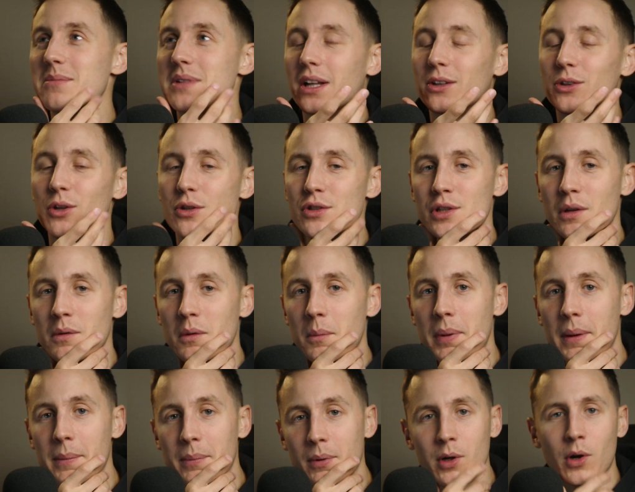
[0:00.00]
do something,
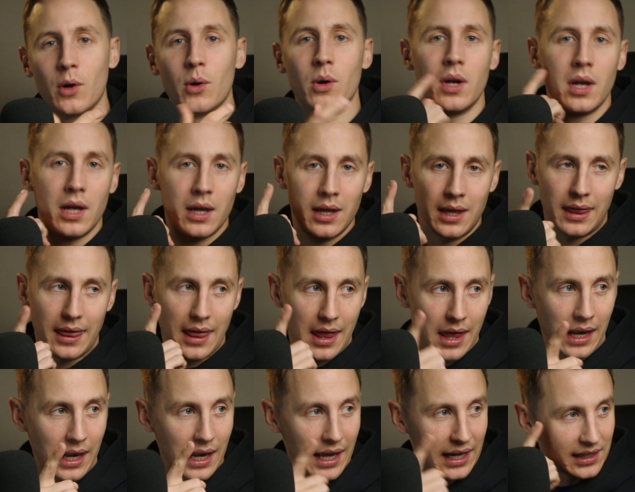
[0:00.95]
people go,
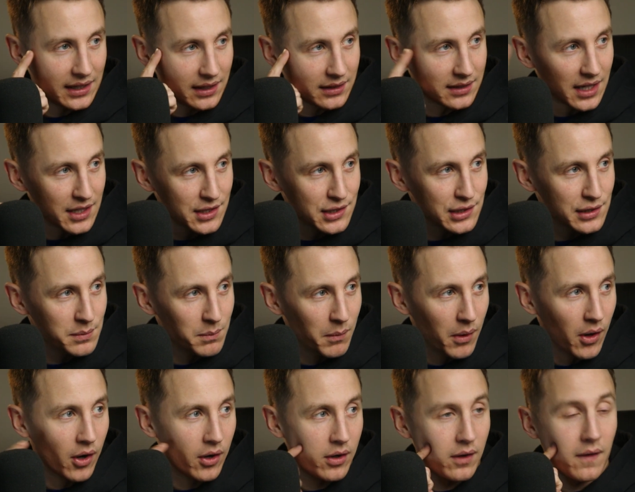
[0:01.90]
I like it. That's
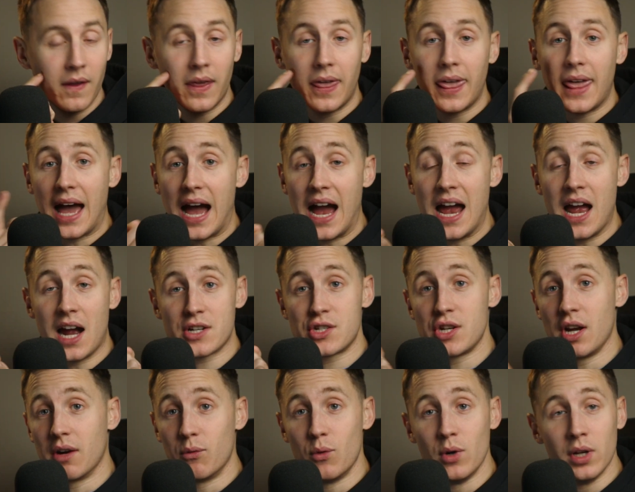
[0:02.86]
smart. I
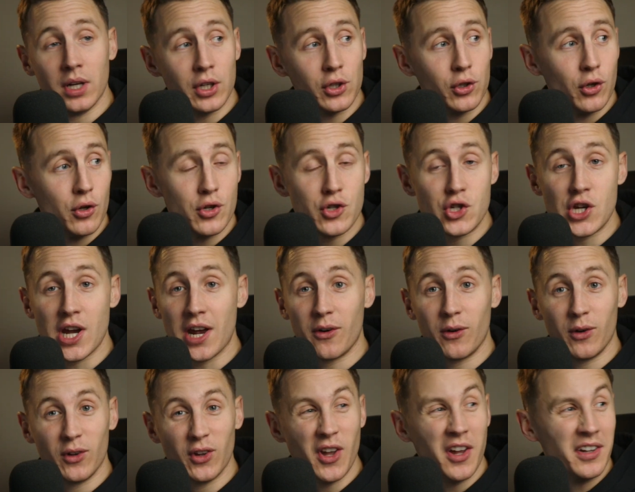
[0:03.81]
actually have really good
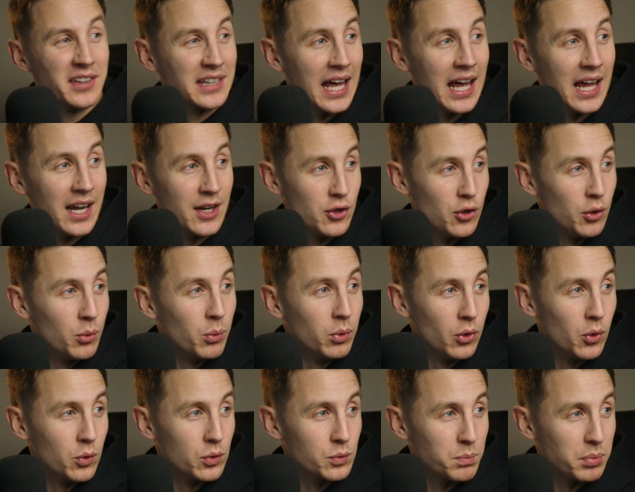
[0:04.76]
general. Dan, you will
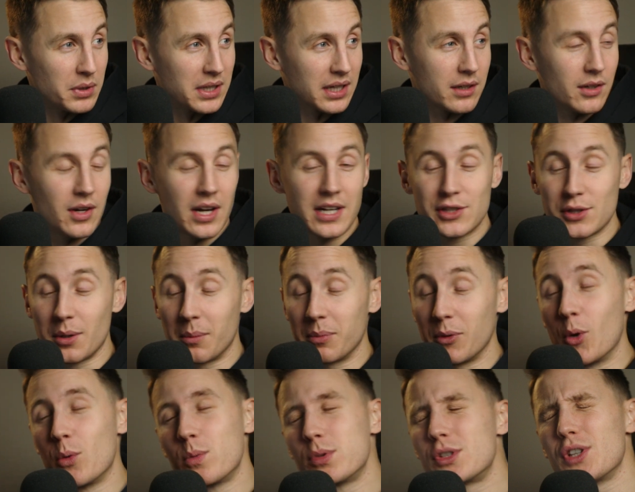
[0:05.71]
know particularly some.
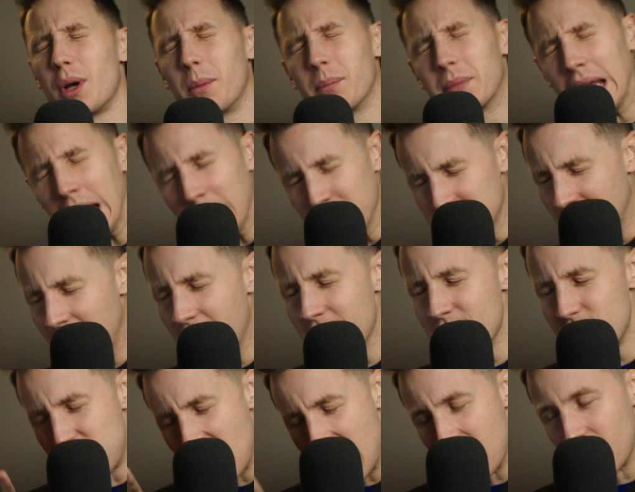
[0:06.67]
No, sometimes I have
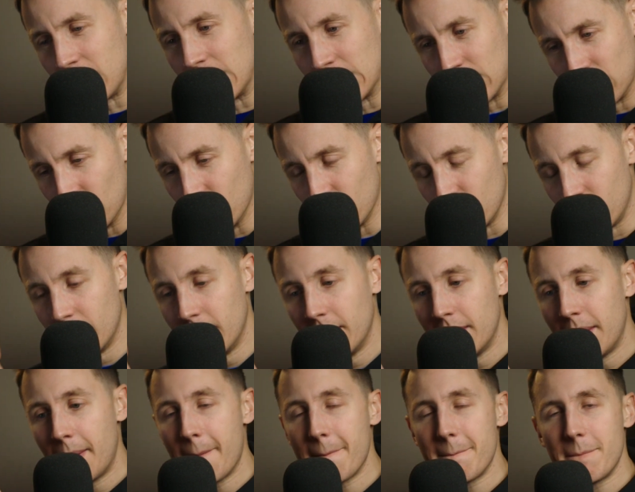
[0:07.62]
very good.
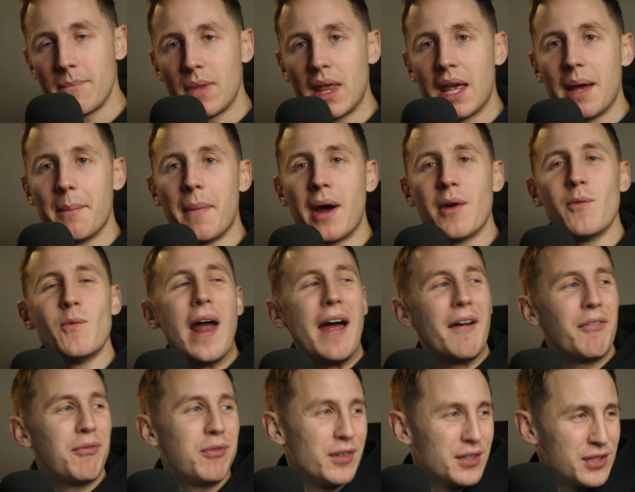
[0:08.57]
My
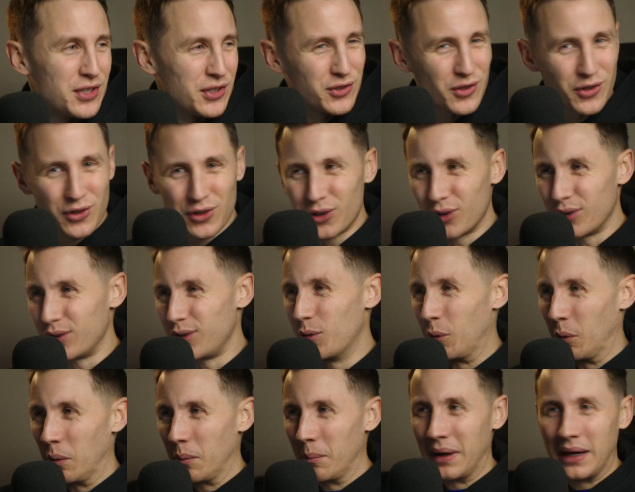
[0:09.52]
references are good. You
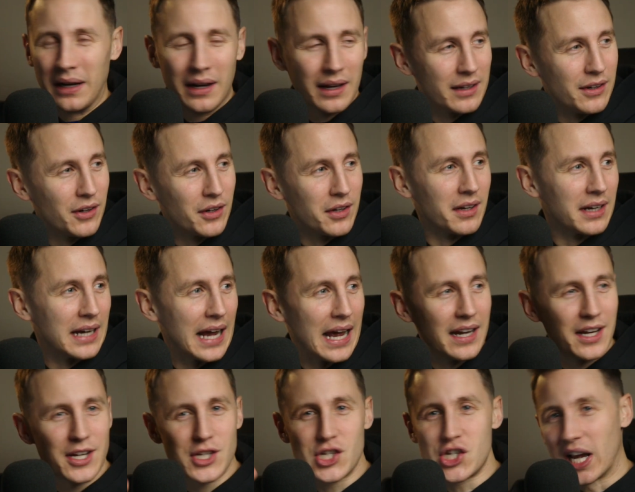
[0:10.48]
know what I mean? Like you can
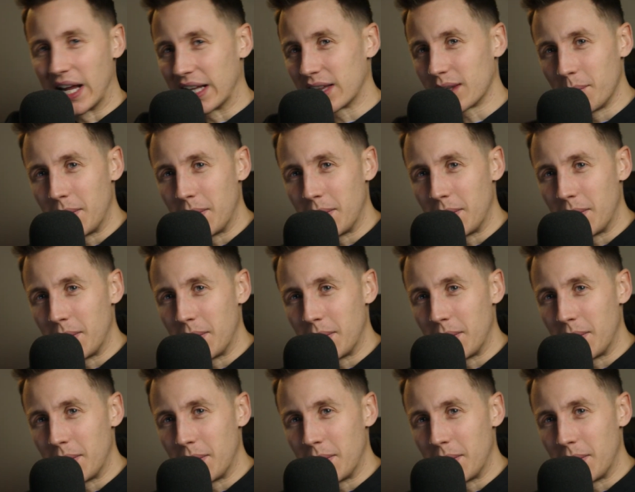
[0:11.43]
kind of chat to